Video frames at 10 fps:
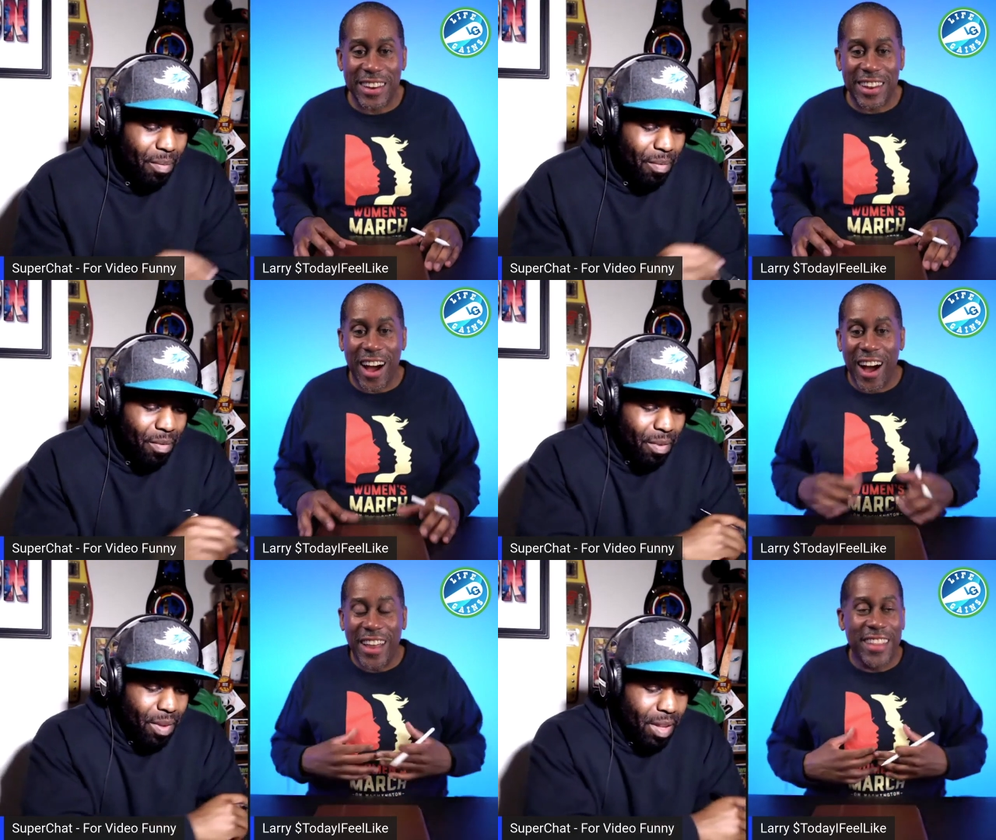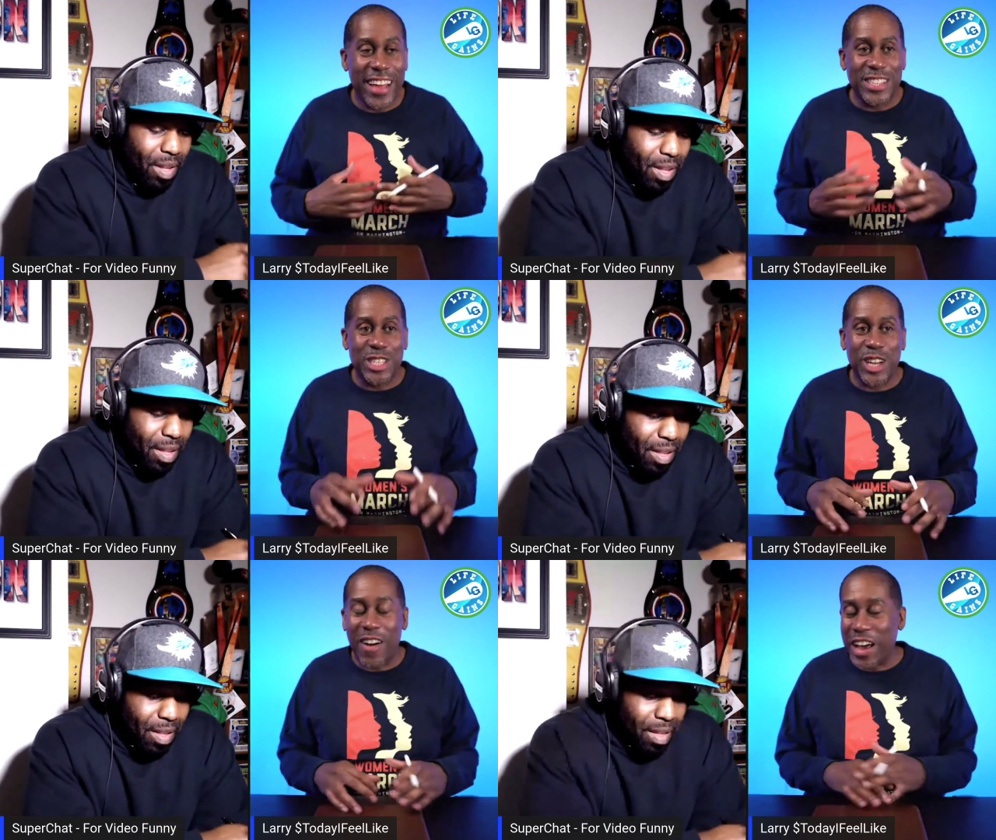Speaker 1: on this show, I
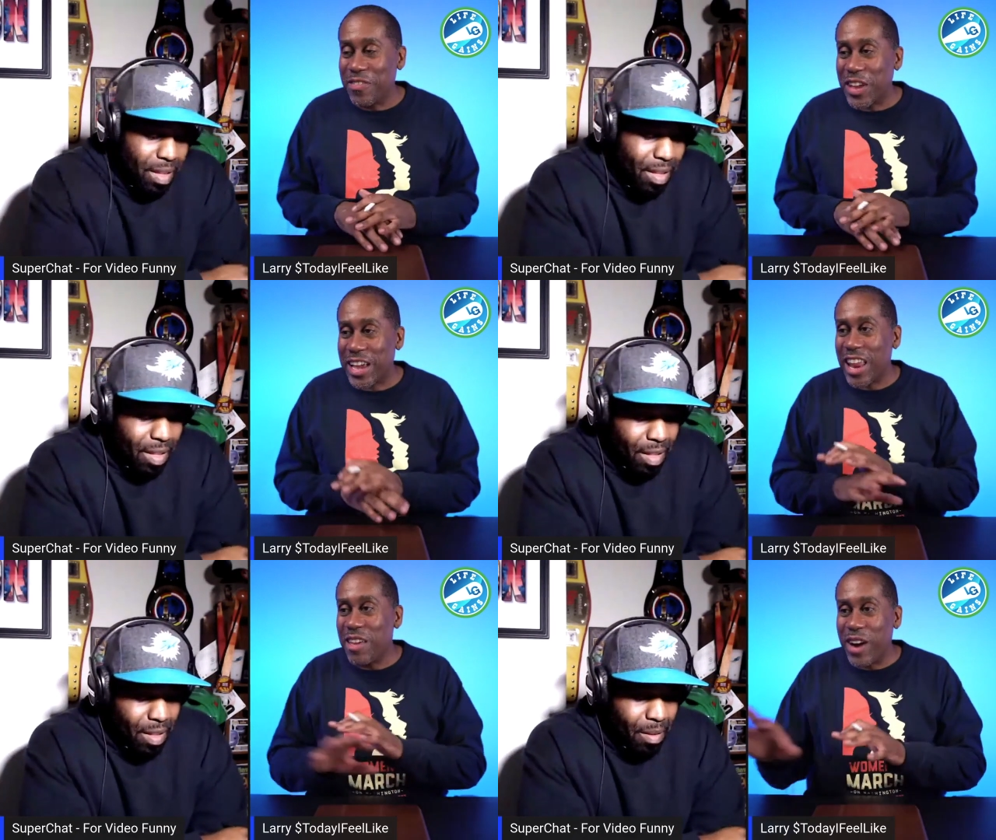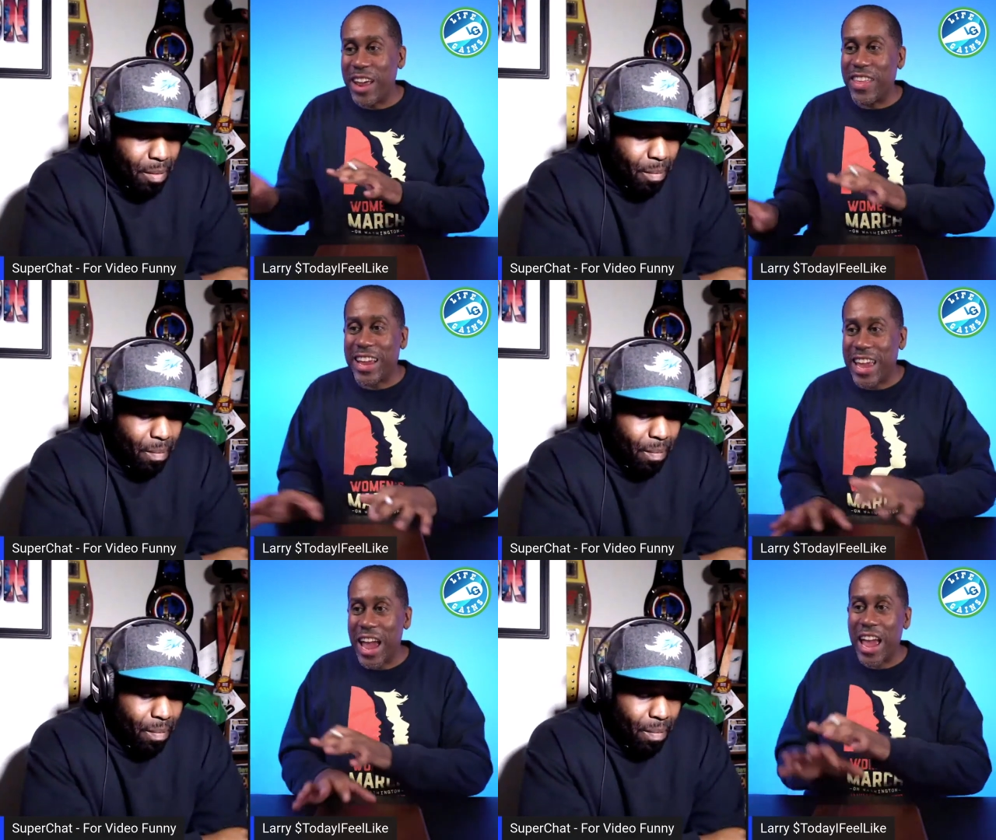don't think anybody that
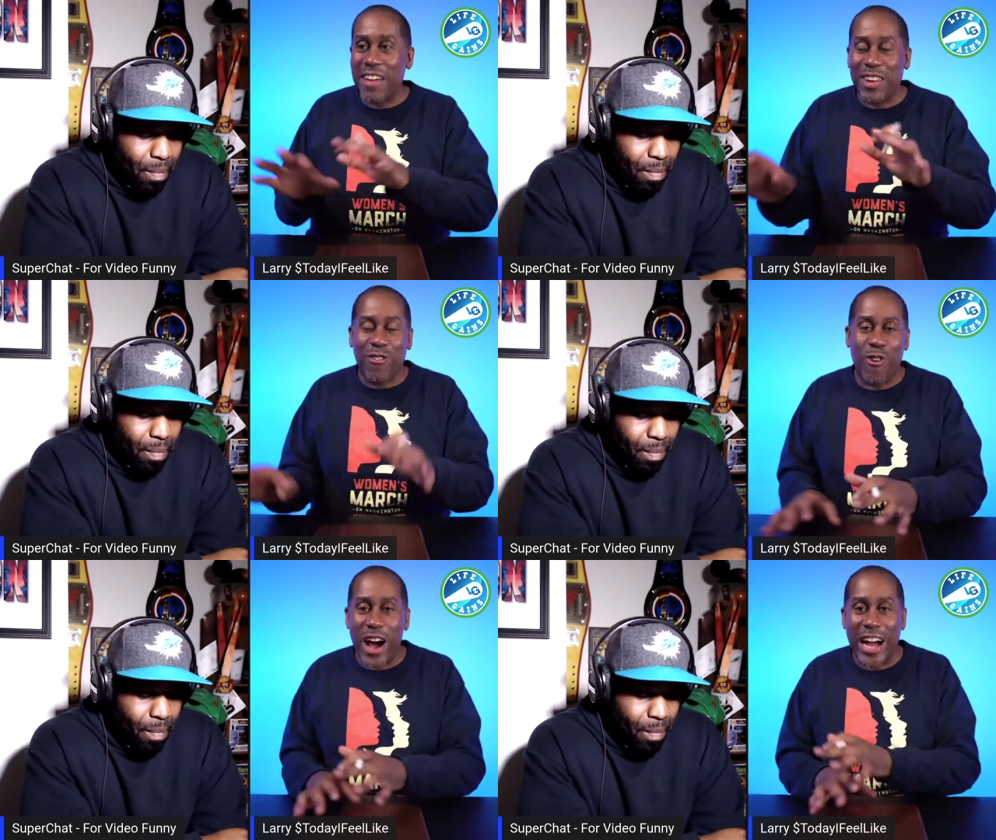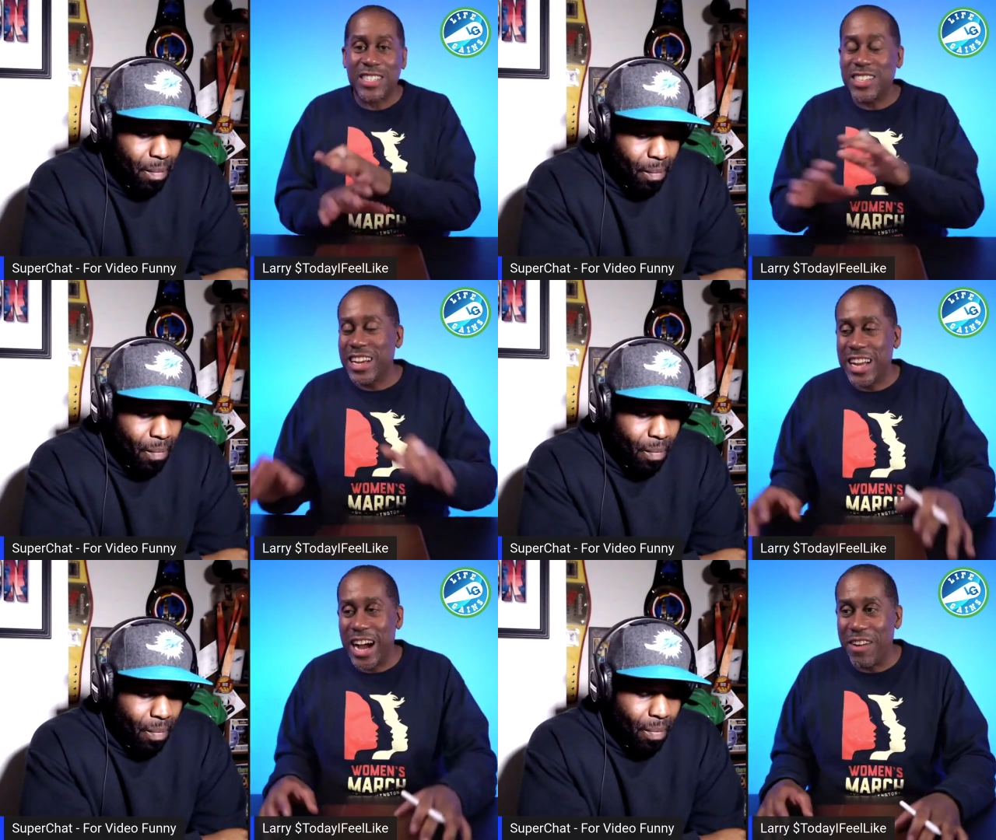came and watched and
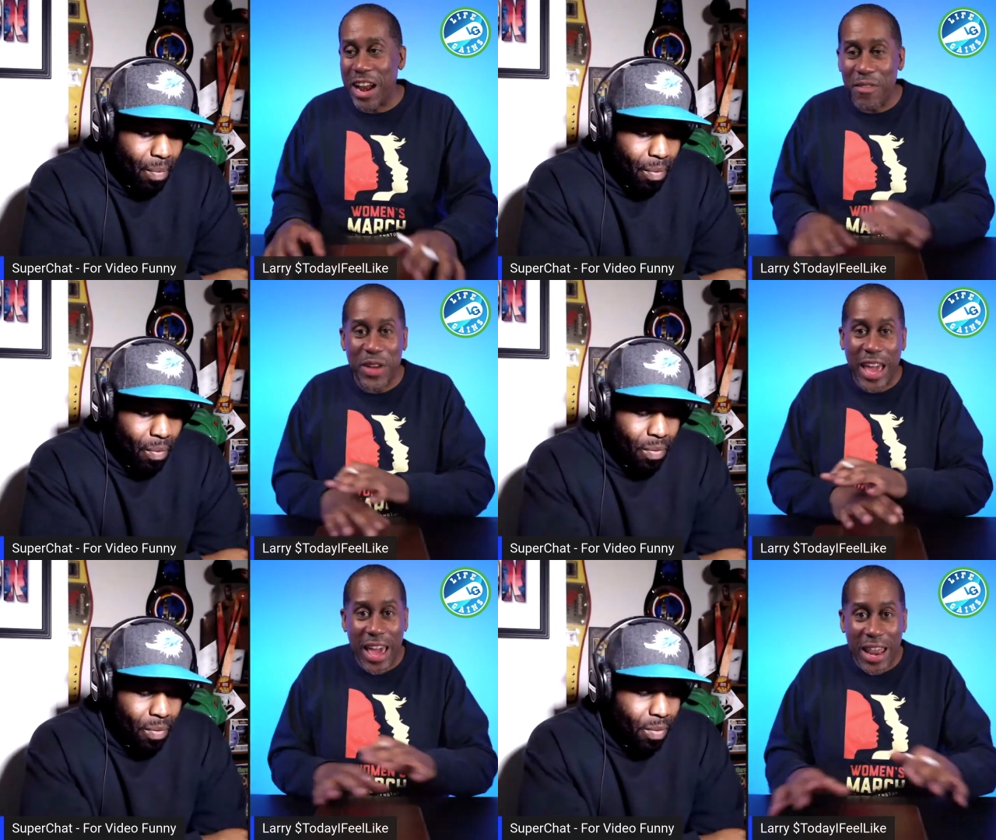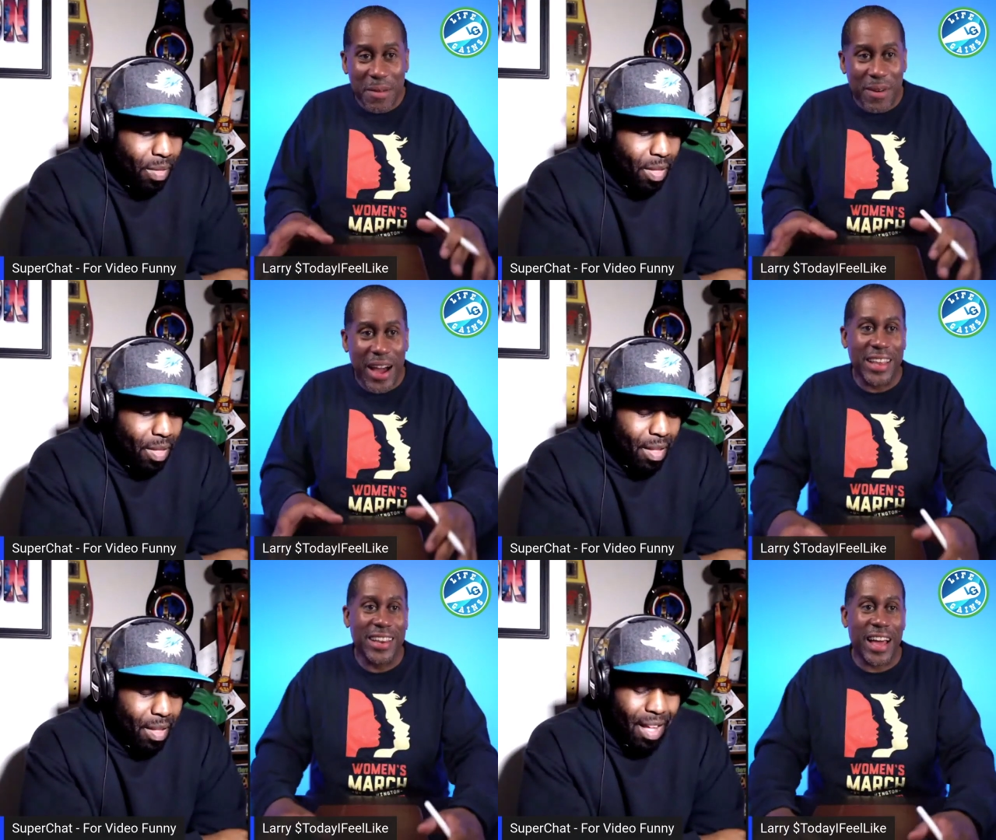commented, I don't think anybody
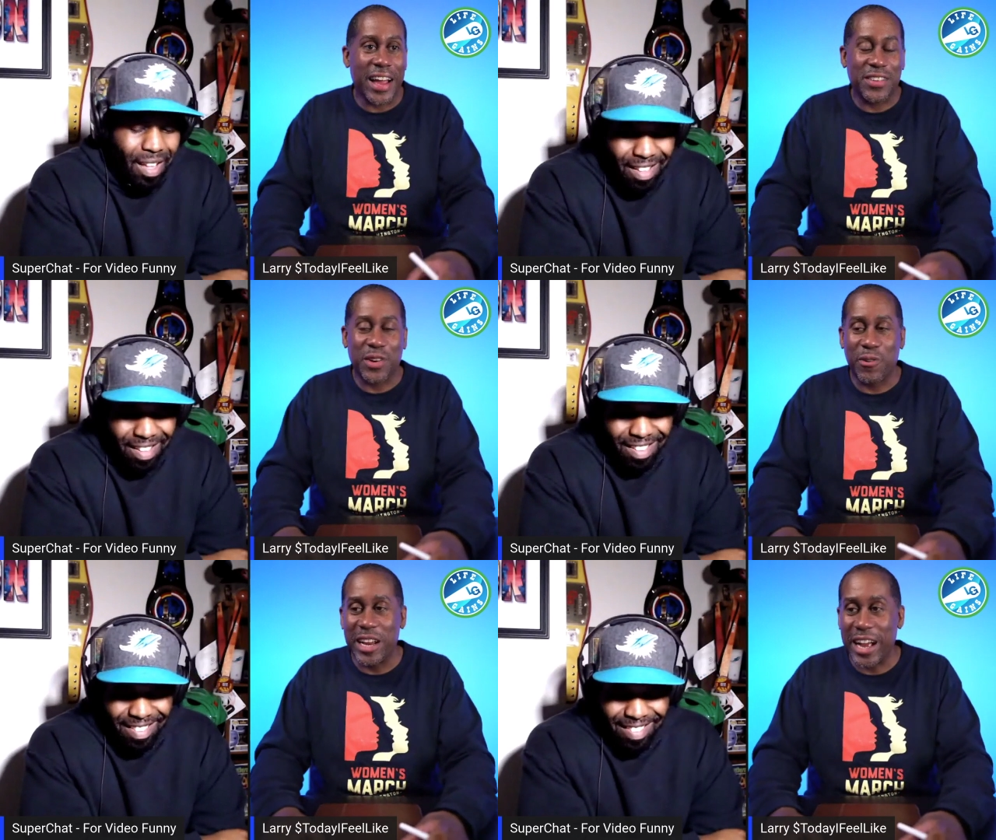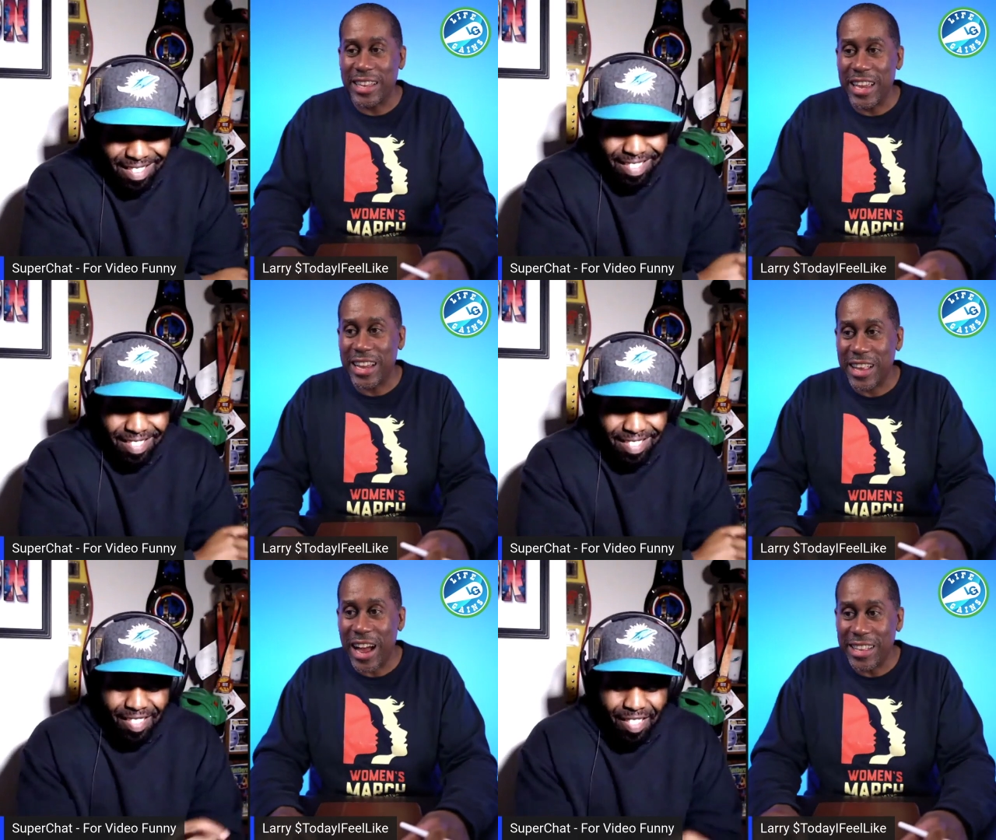liked Tariq. I think
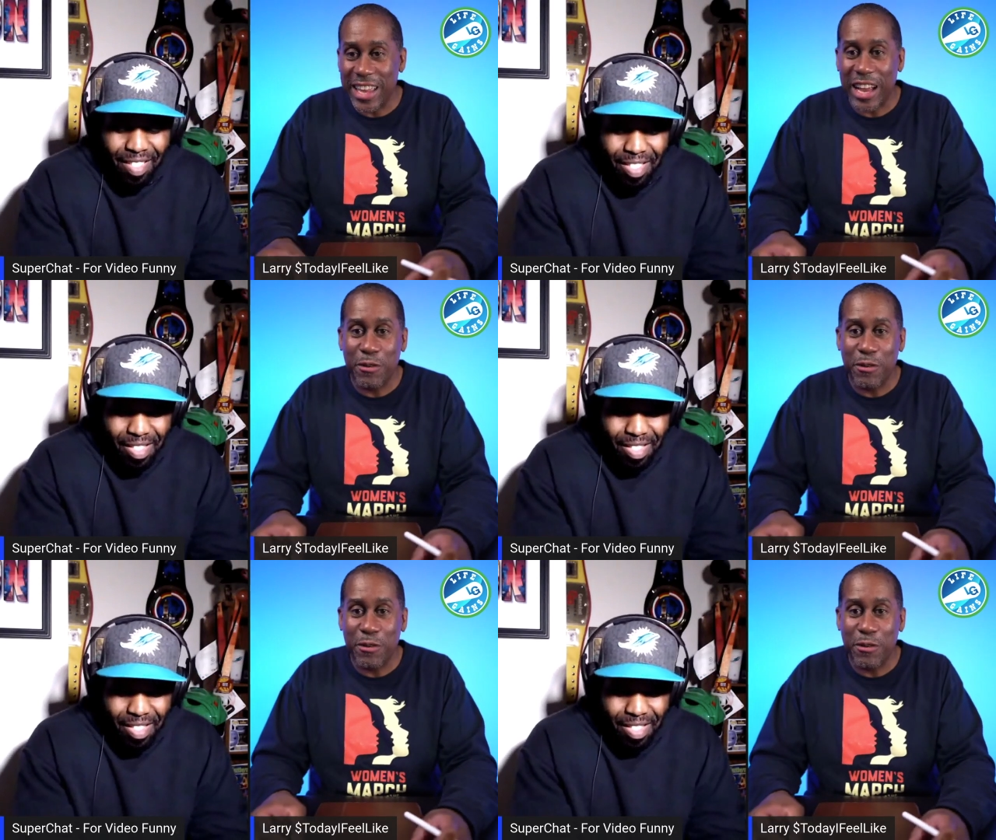it was